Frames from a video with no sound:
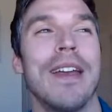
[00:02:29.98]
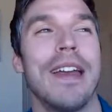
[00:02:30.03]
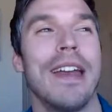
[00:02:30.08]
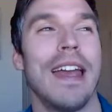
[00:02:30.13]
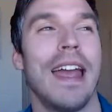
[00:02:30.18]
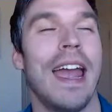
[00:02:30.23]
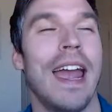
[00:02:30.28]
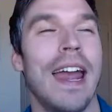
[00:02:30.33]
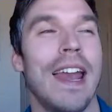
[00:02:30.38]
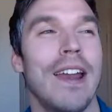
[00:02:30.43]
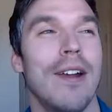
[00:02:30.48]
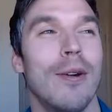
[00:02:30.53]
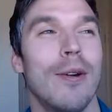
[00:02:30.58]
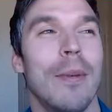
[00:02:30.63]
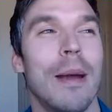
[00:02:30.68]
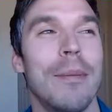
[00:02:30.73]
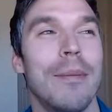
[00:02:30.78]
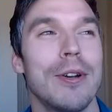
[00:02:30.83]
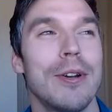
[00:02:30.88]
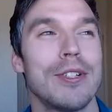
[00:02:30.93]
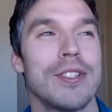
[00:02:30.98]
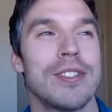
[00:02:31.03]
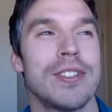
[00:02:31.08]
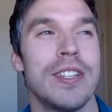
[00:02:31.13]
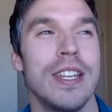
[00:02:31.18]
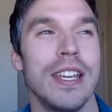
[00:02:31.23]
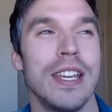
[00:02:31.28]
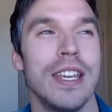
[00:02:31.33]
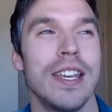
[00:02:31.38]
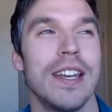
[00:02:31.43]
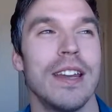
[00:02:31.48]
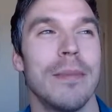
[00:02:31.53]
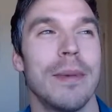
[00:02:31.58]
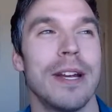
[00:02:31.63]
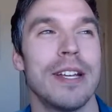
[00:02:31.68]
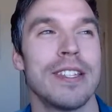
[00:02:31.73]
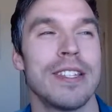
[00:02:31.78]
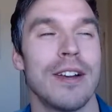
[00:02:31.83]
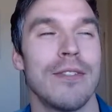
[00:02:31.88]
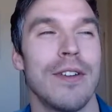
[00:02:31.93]
And I remember just thinking to
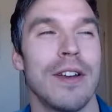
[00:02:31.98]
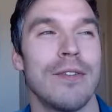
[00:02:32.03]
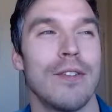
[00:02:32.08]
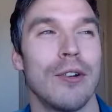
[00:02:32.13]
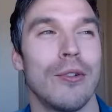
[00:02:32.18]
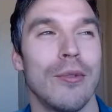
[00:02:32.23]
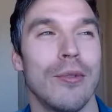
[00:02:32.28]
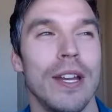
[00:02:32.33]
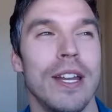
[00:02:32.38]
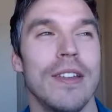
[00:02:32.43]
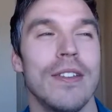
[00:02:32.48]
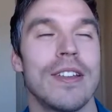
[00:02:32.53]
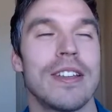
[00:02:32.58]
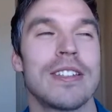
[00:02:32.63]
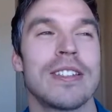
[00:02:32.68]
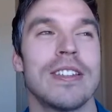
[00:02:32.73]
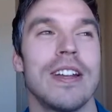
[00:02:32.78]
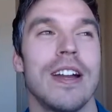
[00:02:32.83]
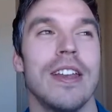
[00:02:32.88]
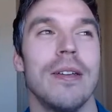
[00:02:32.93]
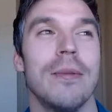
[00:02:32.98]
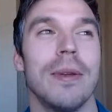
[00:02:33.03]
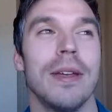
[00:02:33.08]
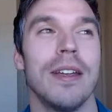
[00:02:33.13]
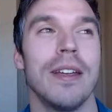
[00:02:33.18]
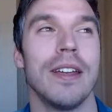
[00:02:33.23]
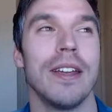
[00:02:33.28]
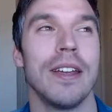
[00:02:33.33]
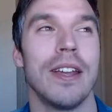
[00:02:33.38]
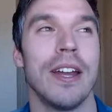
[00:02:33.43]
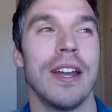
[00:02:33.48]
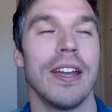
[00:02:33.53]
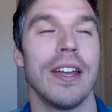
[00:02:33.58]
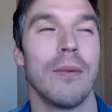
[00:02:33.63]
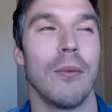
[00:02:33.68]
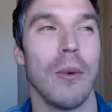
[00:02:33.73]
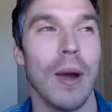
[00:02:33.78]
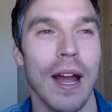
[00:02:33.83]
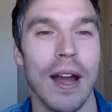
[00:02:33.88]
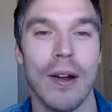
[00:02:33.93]
myself after reading this study being like,
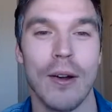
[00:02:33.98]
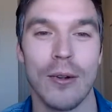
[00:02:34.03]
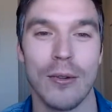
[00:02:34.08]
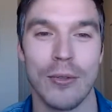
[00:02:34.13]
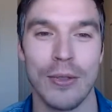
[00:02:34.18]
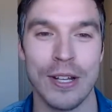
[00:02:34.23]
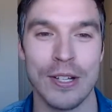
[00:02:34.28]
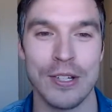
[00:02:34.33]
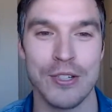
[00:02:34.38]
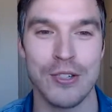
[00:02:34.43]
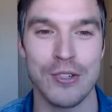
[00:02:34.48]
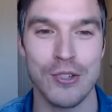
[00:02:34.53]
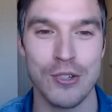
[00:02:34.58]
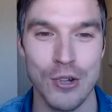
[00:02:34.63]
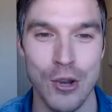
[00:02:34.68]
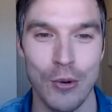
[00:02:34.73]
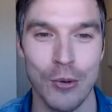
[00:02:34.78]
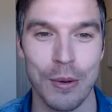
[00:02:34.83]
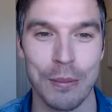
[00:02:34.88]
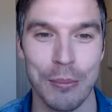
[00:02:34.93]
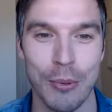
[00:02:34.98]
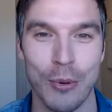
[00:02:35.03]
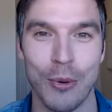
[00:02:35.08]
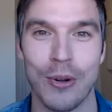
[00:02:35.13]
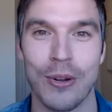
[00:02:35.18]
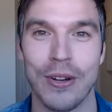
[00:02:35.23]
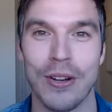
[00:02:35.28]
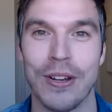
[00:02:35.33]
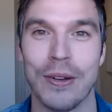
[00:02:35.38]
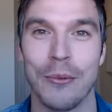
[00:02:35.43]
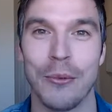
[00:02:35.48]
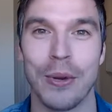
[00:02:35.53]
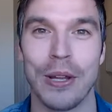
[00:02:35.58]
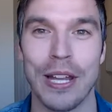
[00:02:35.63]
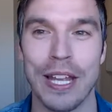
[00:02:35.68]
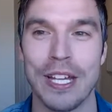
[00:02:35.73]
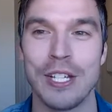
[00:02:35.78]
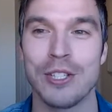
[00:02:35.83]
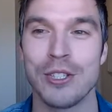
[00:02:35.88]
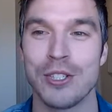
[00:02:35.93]
wow, that's so important.
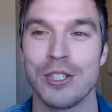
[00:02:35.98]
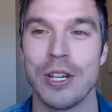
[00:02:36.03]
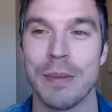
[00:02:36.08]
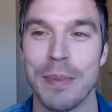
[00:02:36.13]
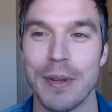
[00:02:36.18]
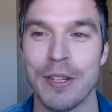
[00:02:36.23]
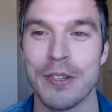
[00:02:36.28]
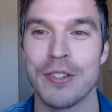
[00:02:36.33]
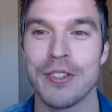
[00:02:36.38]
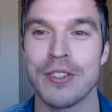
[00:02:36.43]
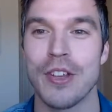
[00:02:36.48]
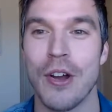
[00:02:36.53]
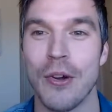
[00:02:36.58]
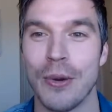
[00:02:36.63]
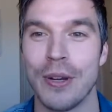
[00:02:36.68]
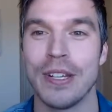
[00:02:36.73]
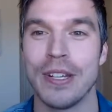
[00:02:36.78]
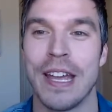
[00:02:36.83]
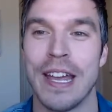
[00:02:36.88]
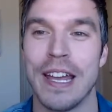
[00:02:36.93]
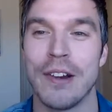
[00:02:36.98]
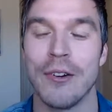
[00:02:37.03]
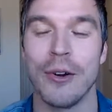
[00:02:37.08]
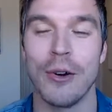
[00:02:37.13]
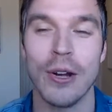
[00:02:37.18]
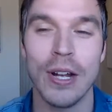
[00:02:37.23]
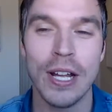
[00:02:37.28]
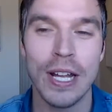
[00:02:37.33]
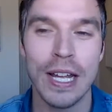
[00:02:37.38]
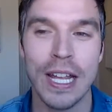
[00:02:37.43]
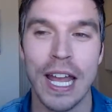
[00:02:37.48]
Relationship is so integral.